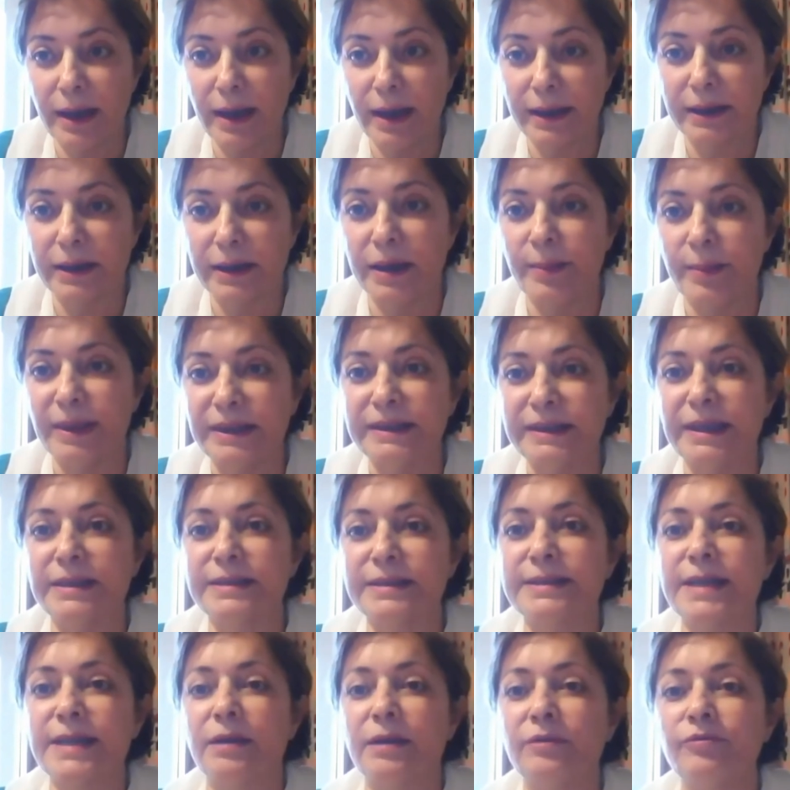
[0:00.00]
agreement
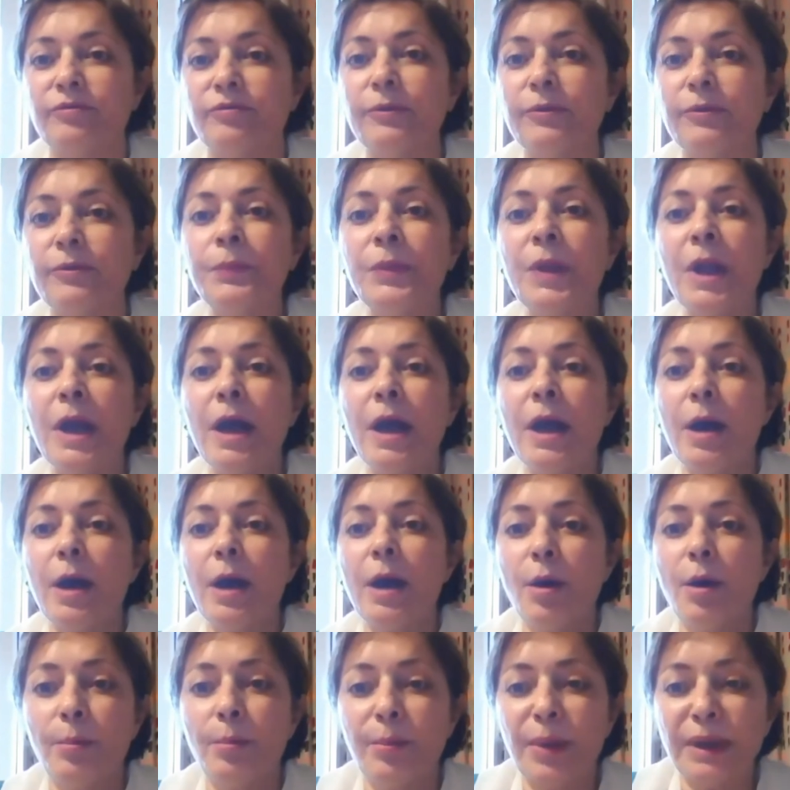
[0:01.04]
itself.
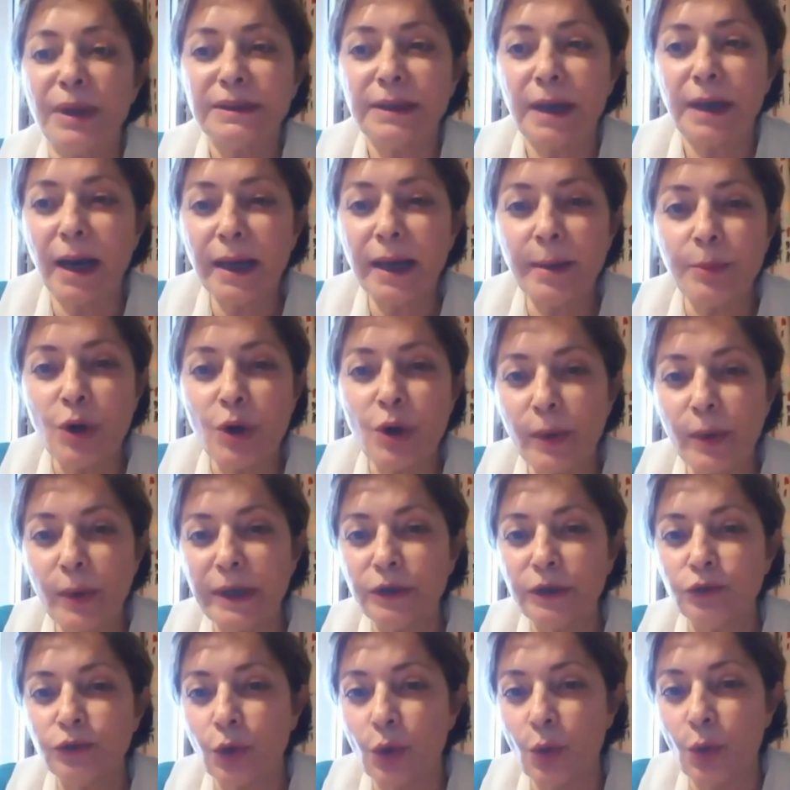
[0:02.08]
But I am going
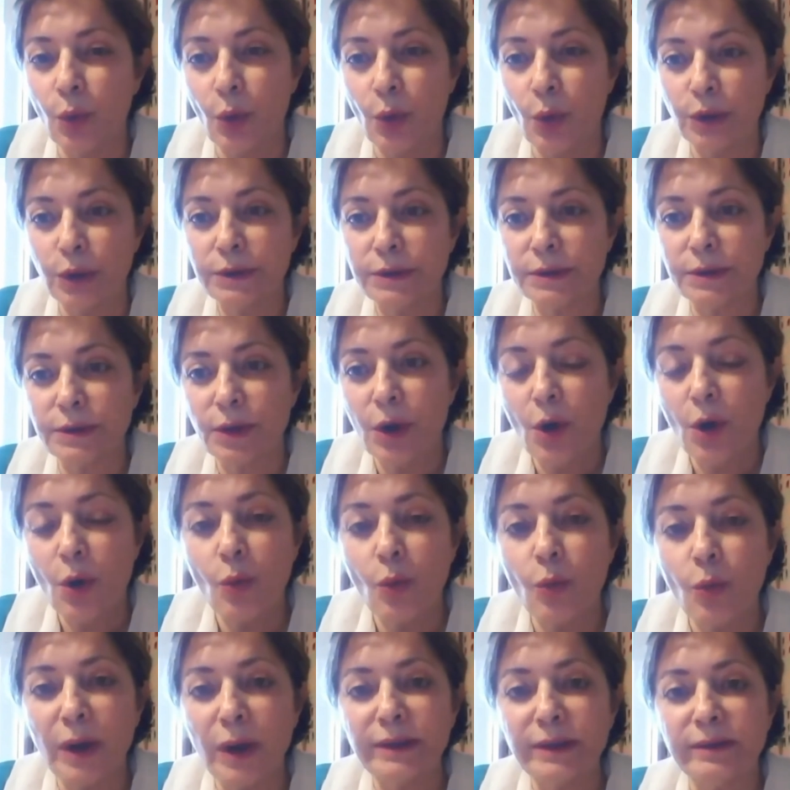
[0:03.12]
to quote
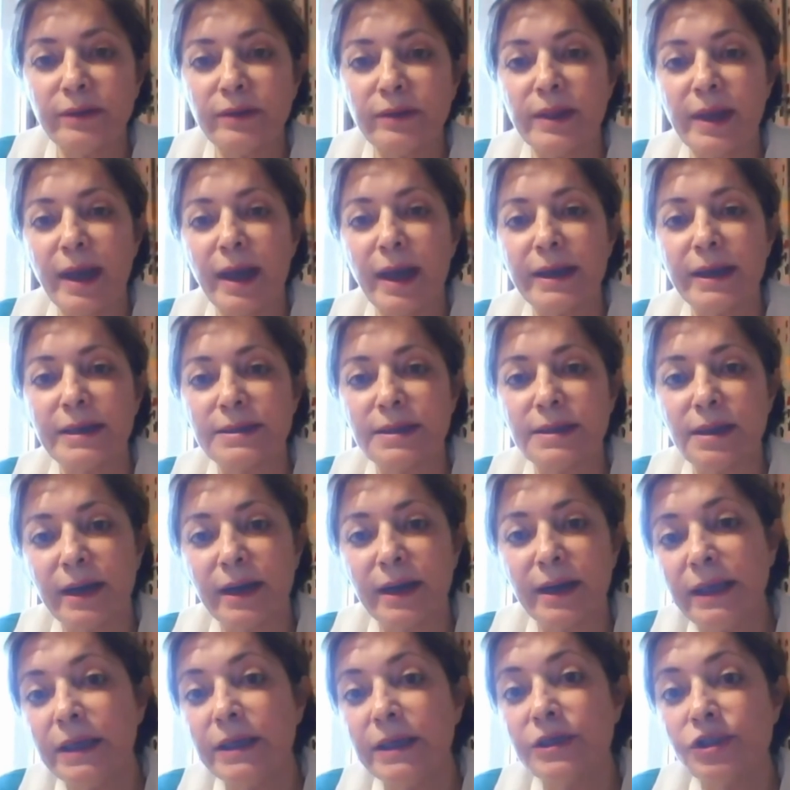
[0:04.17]
what the
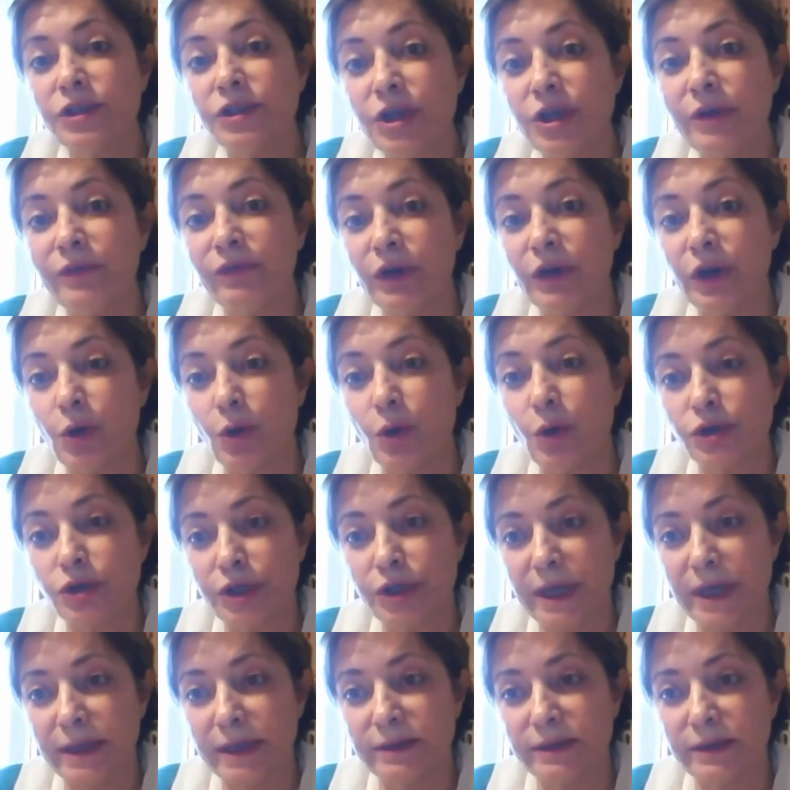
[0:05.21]
Israeli chief
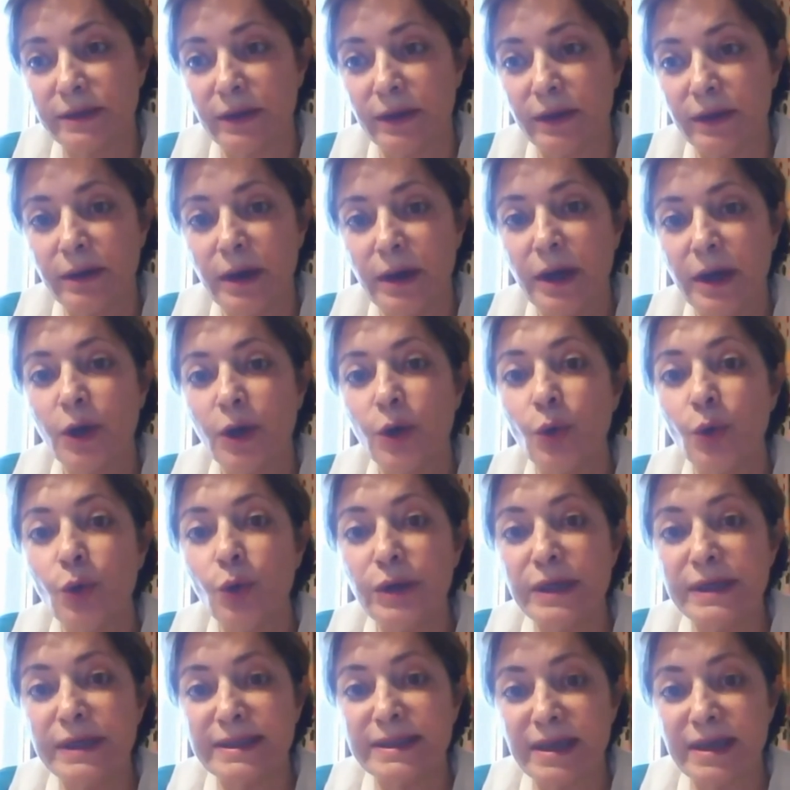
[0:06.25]
negotiator,
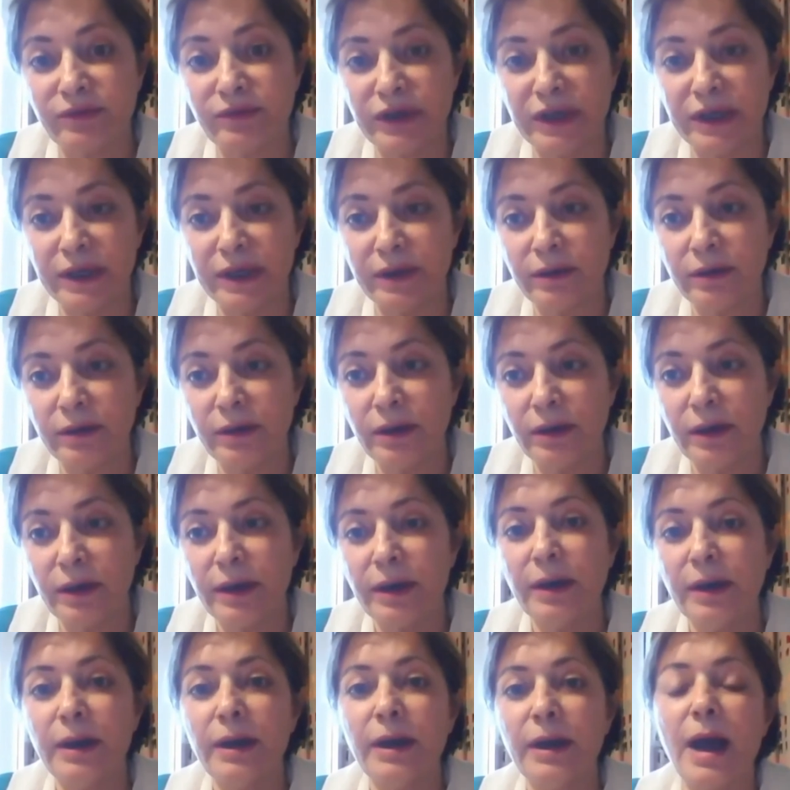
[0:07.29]
Uri Savir,
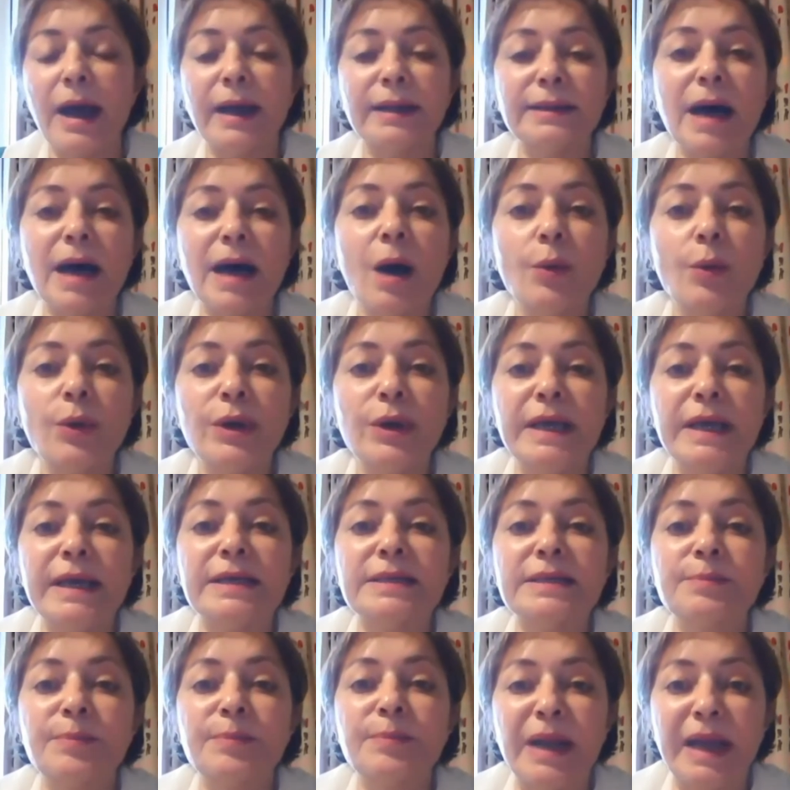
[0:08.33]
and how he
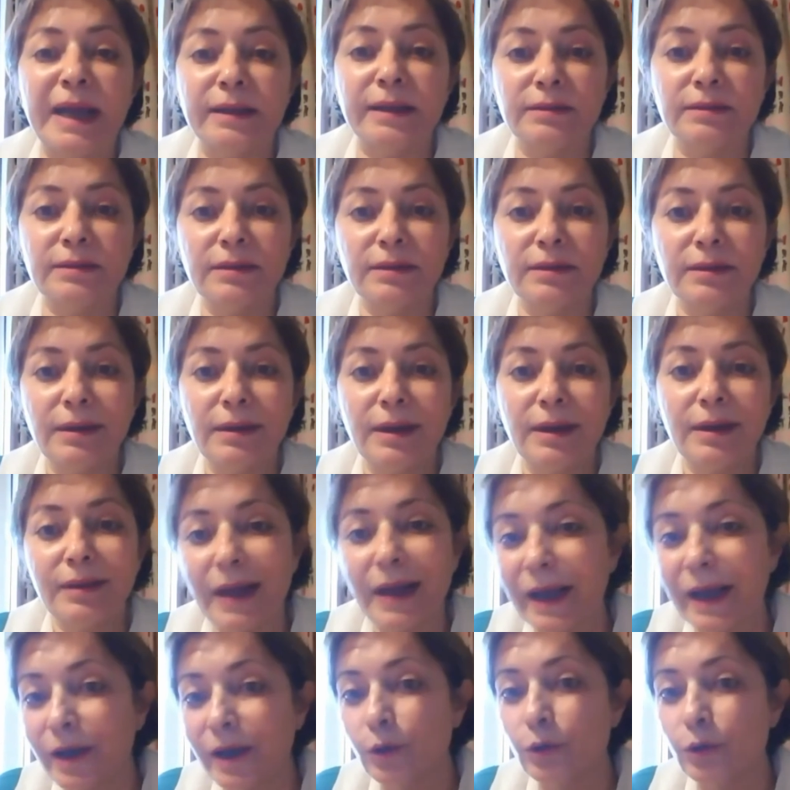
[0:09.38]
explained
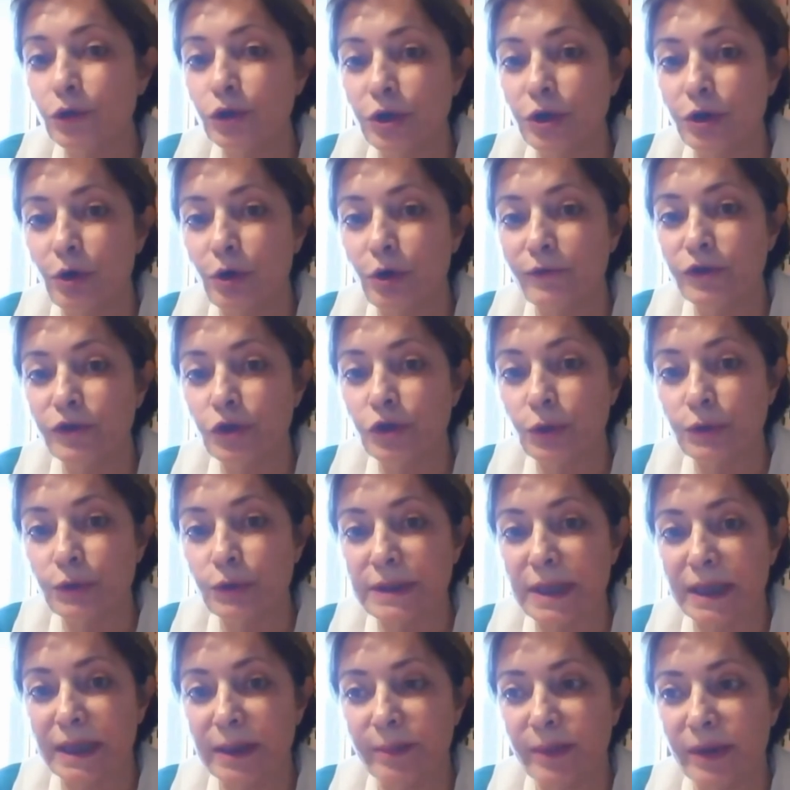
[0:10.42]
the inclusion of
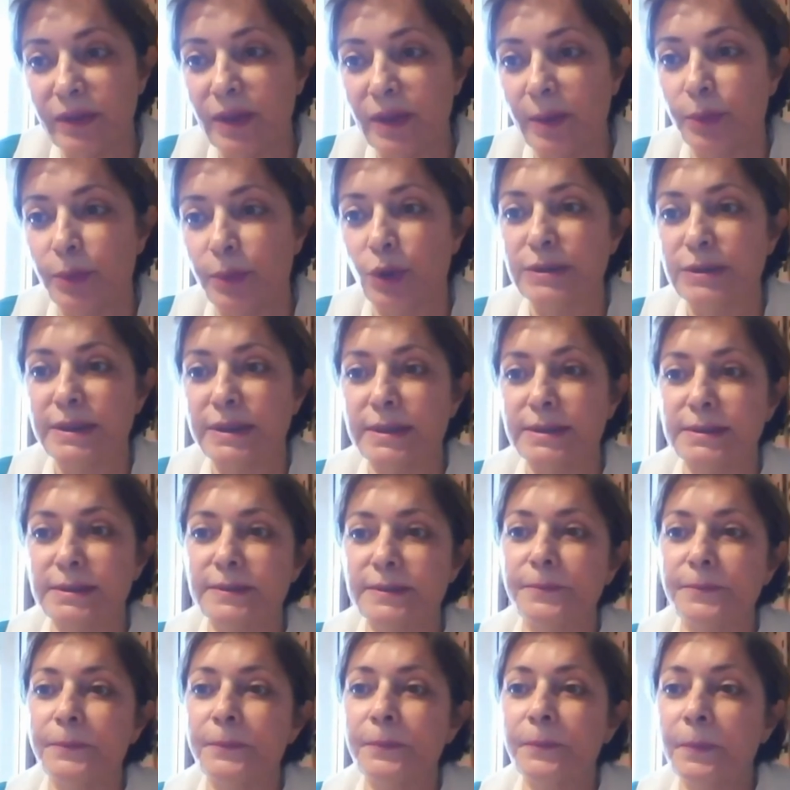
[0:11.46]
Jerusalem in the process.